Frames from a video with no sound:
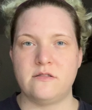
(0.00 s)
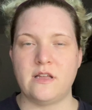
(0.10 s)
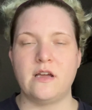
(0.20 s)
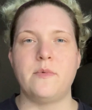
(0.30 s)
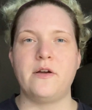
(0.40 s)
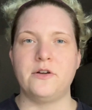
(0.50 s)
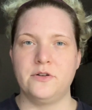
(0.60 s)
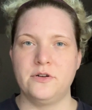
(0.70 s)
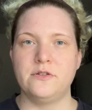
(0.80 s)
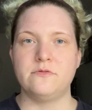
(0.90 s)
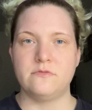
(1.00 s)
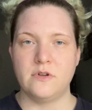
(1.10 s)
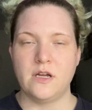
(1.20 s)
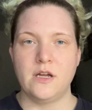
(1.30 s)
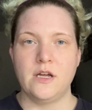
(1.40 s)
think about your,
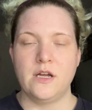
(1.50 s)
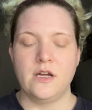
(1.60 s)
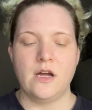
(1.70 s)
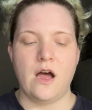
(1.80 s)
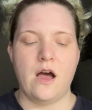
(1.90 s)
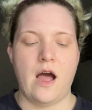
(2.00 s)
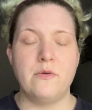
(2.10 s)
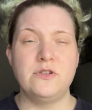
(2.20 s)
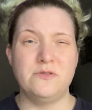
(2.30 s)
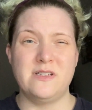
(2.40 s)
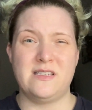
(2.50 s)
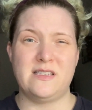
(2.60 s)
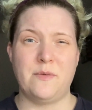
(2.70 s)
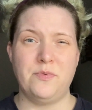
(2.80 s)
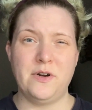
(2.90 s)
I would do this
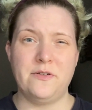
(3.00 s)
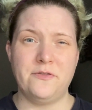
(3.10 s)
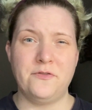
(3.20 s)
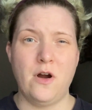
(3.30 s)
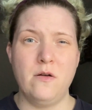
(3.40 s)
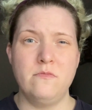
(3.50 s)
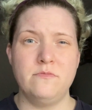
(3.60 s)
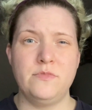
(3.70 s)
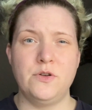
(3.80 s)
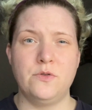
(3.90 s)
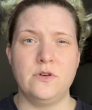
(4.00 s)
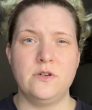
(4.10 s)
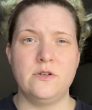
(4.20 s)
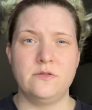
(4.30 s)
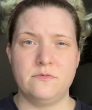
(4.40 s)
separate from
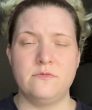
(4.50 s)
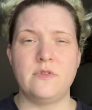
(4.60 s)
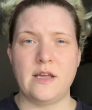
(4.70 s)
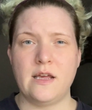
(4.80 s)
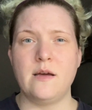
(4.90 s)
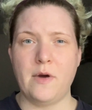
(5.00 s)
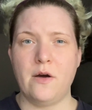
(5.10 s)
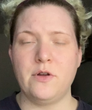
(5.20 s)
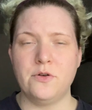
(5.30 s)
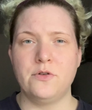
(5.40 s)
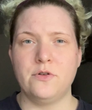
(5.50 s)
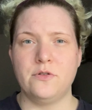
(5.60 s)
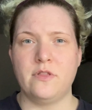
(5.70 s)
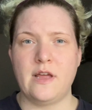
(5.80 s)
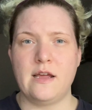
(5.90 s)
your thinking about your
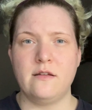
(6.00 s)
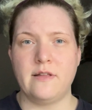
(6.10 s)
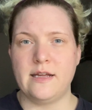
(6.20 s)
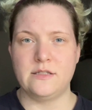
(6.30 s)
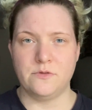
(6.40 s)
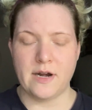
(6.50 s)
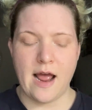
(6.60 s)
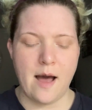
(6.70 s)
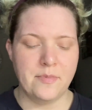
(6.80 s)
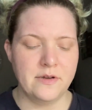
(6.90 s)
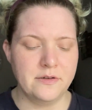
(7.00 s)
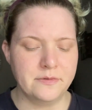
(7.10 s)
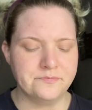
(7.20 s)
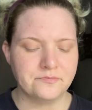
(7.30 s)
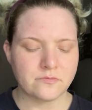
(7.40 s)
thing, like it's already happened.
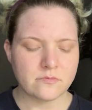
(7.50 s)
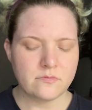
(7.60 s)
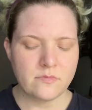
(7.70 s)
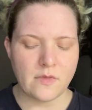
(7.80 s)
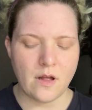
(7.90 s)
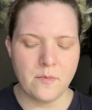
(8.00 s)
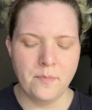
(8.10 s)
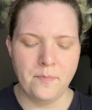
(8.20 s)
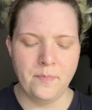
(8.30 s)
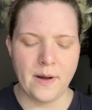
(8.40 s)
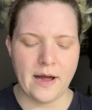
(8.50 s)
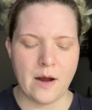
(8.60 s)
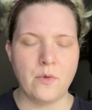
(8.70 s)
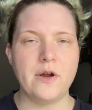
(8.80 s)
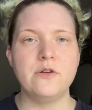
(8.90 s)
But
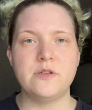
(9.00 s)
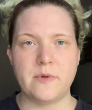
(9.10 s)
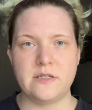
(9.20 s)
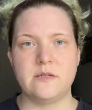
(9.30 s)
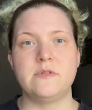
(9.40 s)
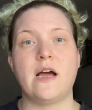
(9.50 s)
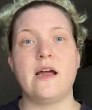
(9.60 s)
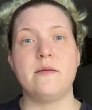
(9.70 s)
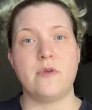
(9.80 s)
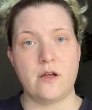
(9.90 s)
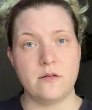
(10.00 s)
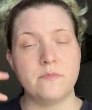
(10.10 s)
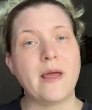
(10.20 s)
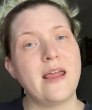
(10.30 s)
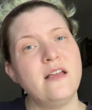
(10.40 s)
I want you to spend some time
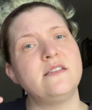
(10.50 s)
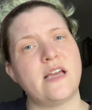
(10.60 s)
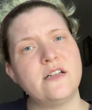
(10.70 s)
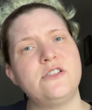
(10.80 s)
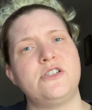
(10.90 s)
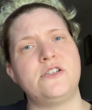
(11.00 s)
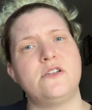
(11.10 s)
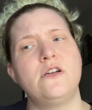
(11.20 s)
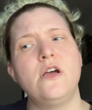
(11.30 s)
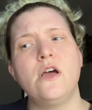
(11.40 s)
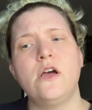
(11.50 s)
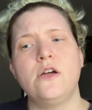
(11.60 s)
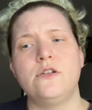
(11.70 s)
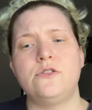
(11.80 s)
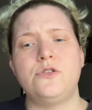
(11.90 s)
paying attention
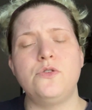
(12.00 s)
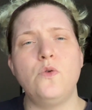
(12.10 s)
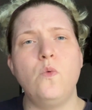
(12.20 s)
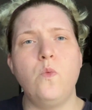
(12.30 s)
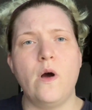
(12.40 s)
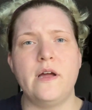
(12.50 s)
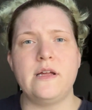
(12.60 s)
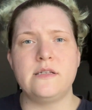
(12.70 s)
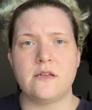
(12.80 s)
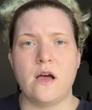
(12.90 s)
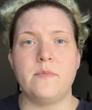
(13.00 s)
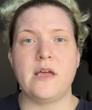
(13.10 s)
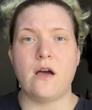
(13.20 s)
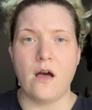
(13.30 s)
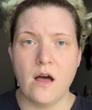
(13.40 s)
to what is
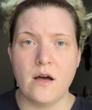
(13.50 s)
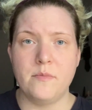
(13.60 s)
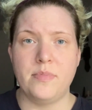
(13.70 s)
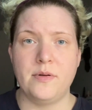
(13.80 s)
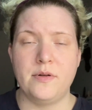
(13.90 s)
coming up